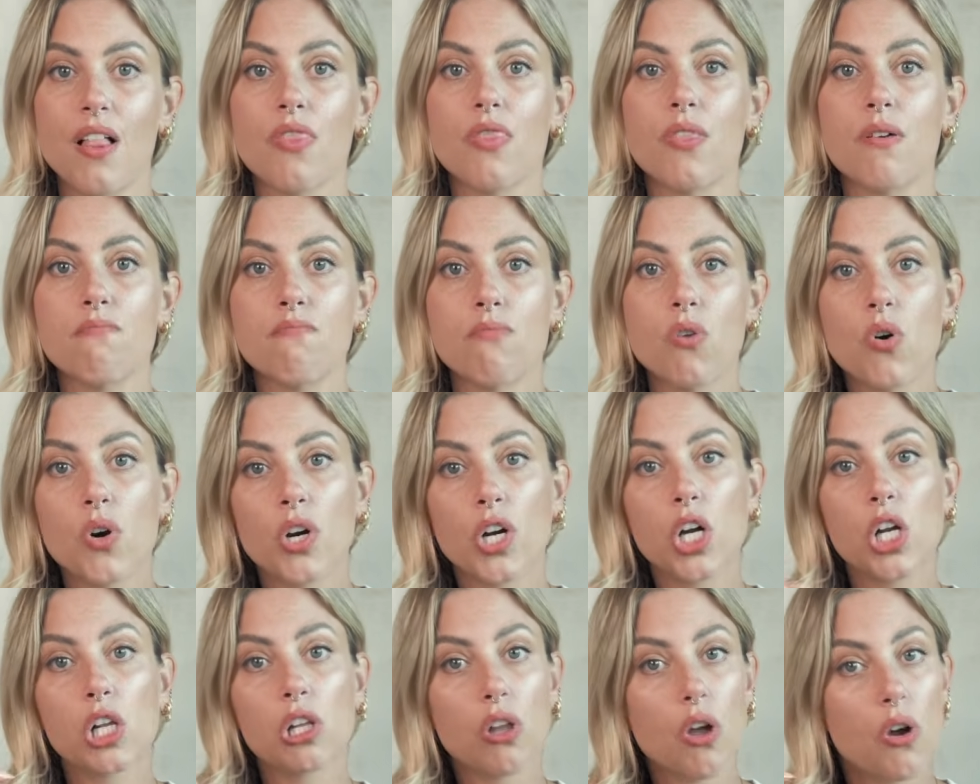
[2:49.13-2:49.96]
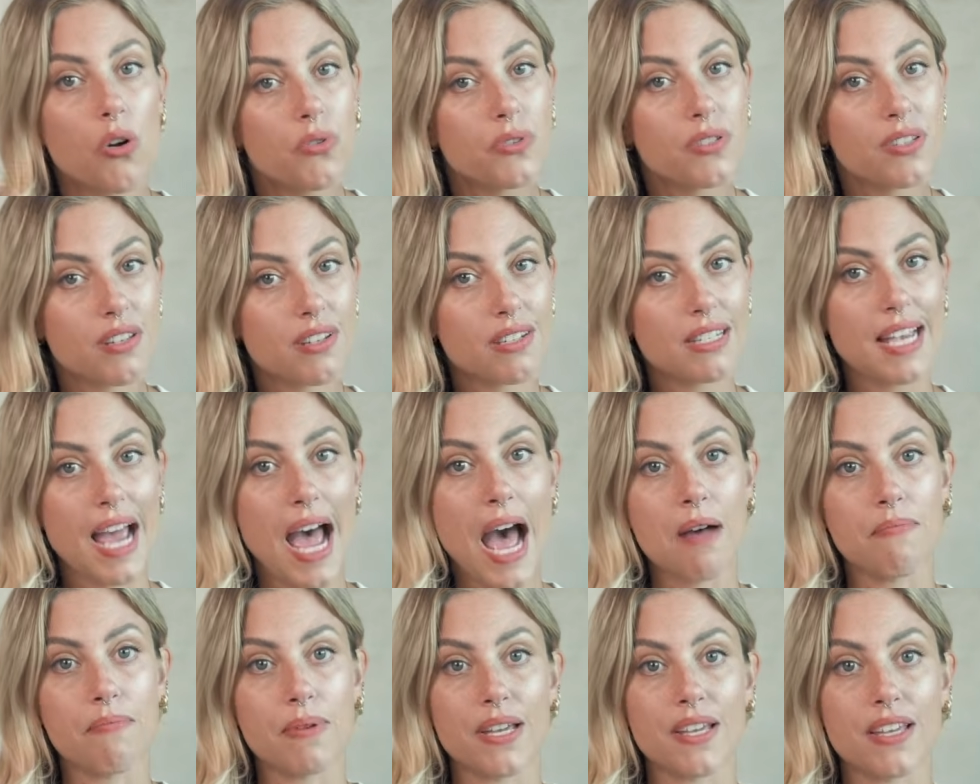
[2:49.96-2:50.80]
The more closed the
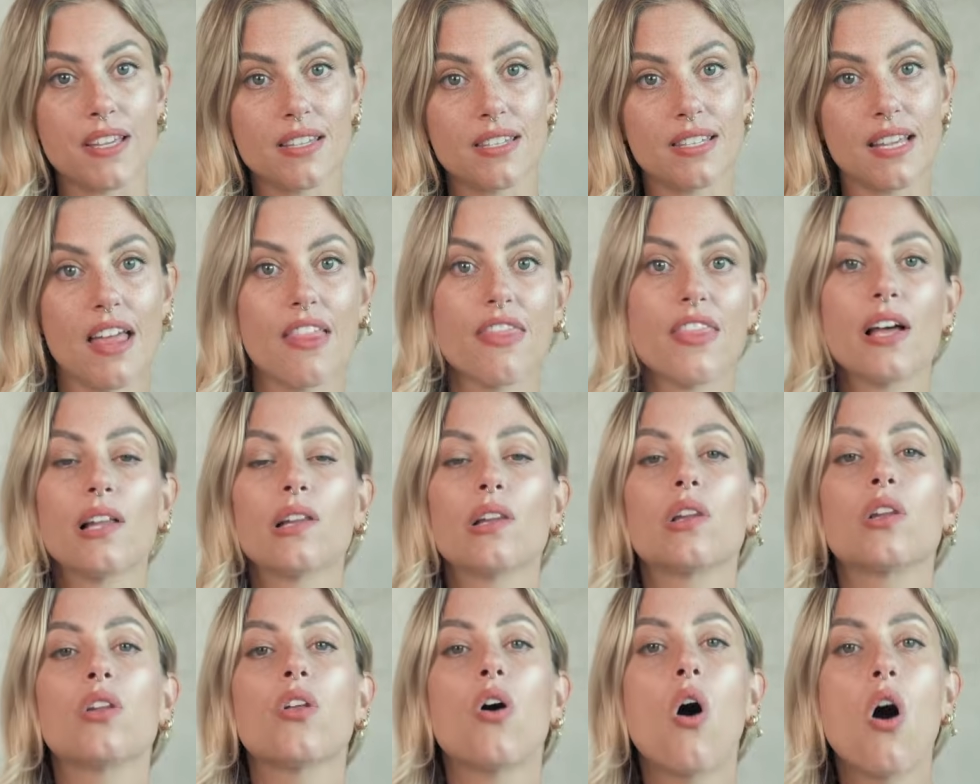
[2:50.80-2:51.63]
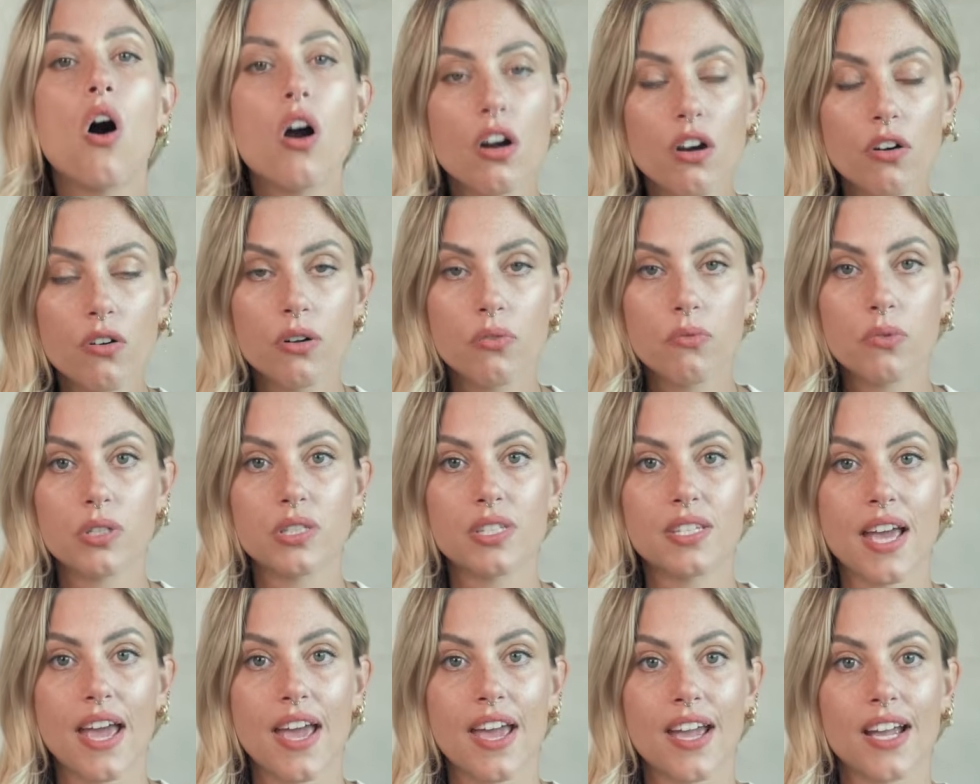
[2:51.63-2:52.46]
tap is, the longer it will
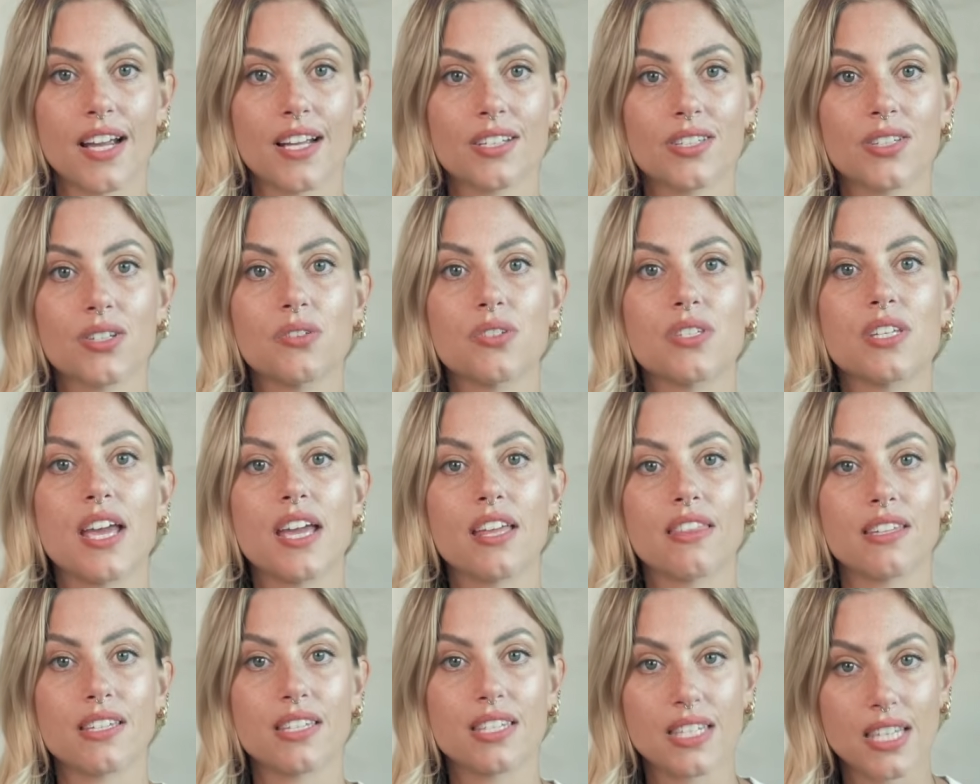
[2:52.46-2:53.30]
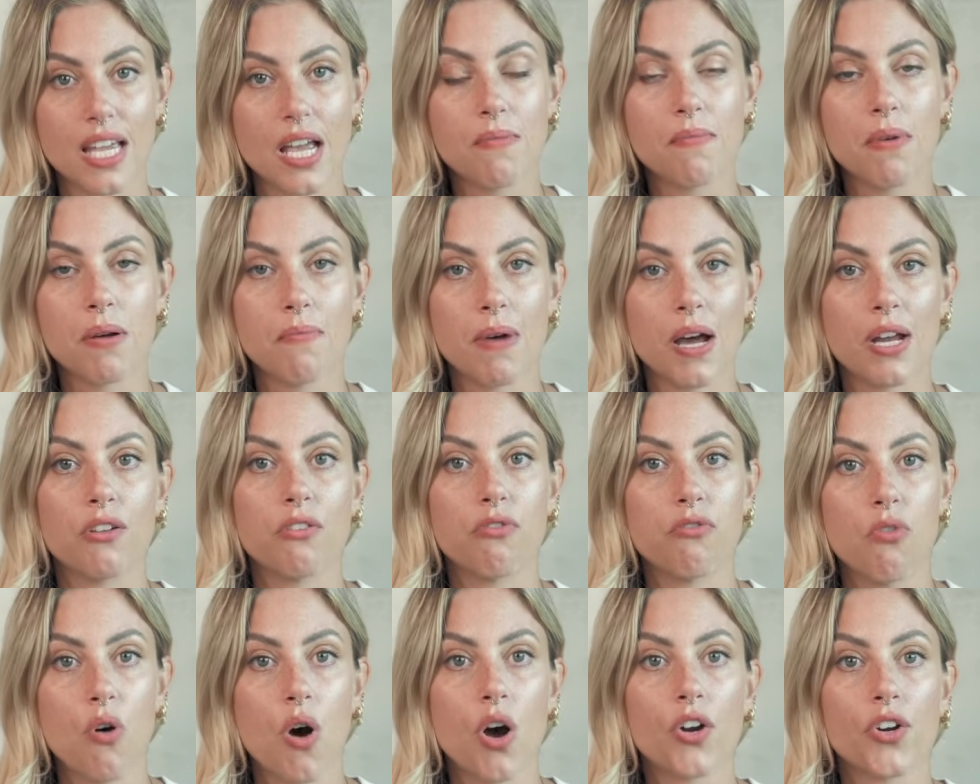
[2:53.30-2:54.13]
take to take the same amount
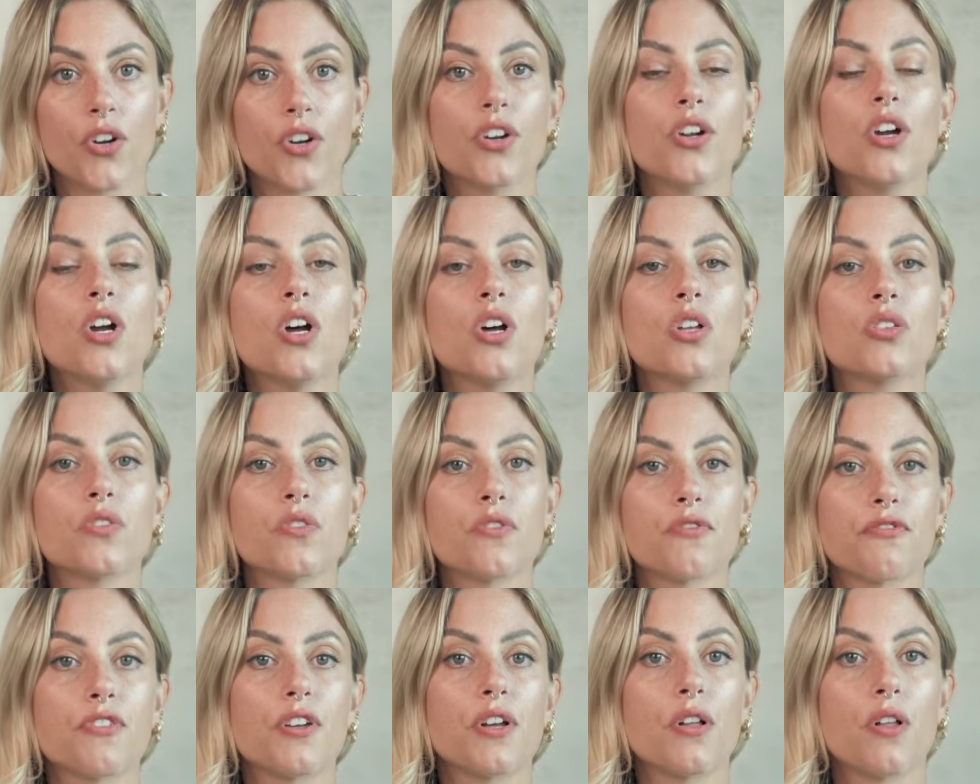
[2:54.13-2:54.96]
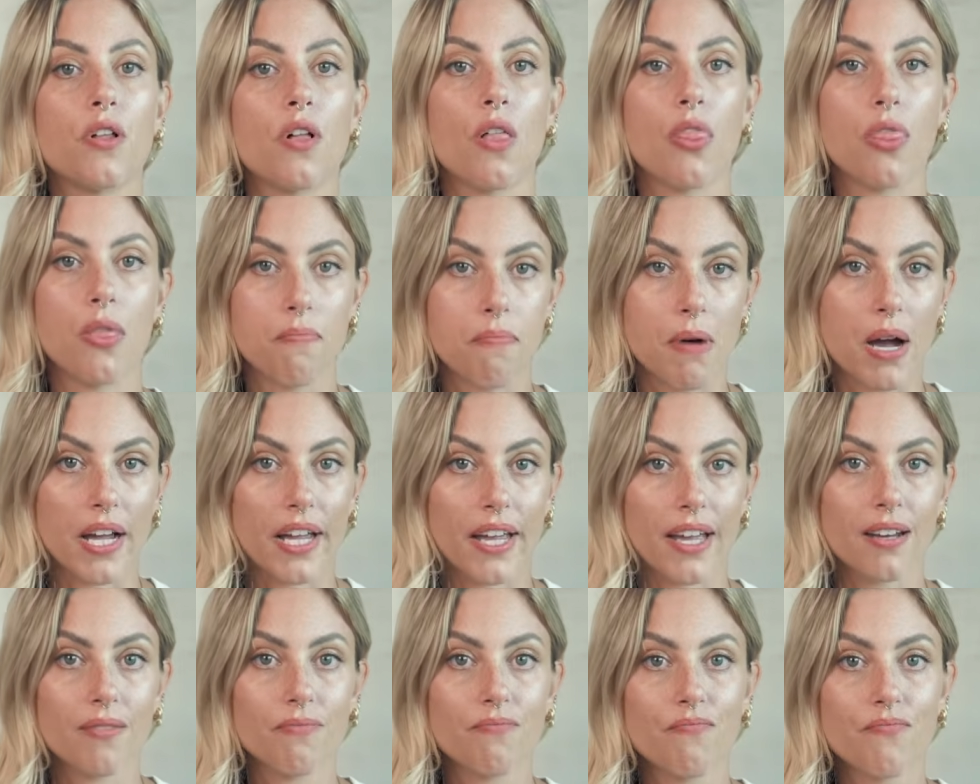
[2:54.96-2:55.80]
of water to fill the
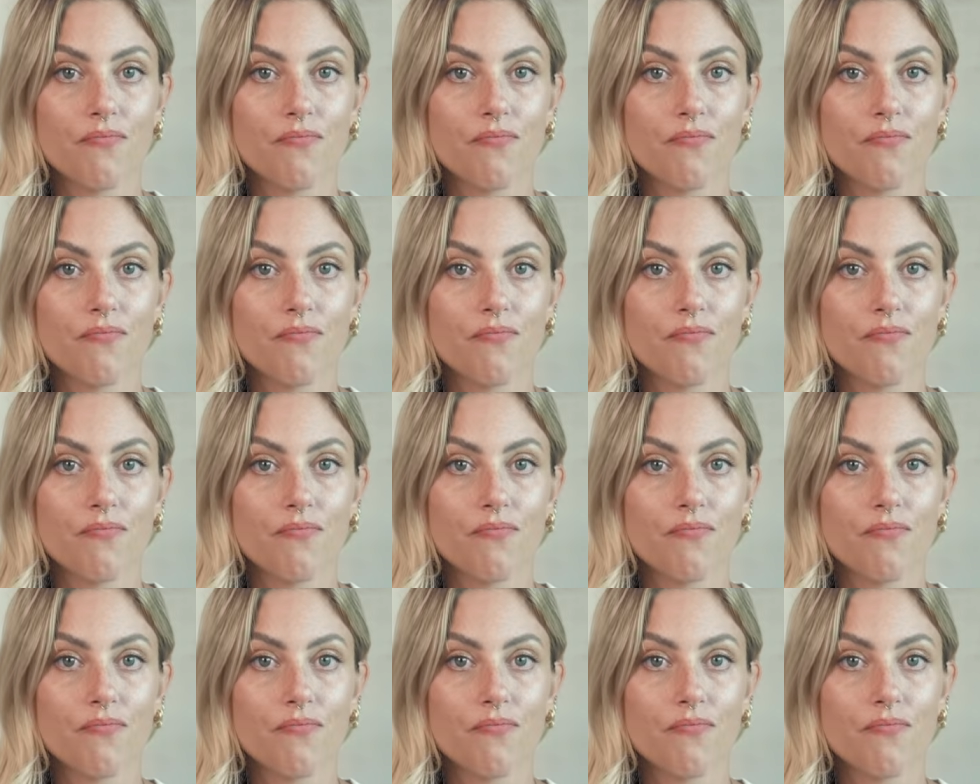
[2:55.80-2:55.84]
bucket.